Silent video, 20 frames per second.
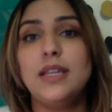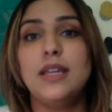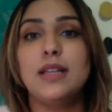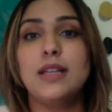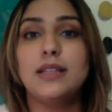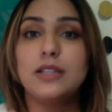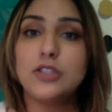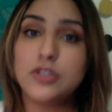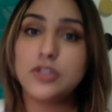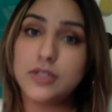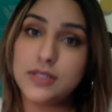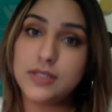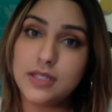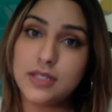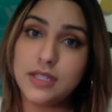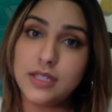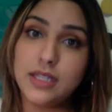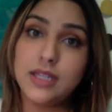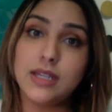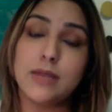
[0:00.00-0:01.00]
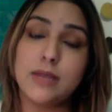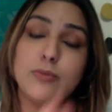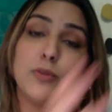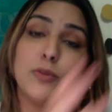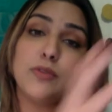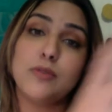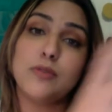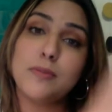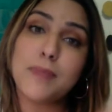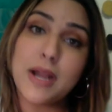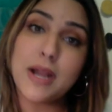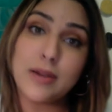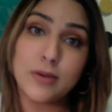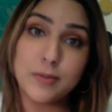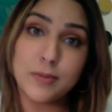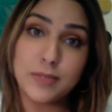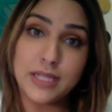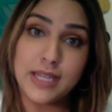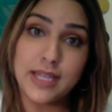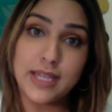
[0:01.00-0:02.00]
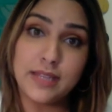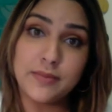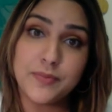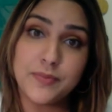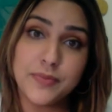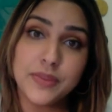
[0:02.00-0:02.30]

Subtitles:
electricity comes from a power plant.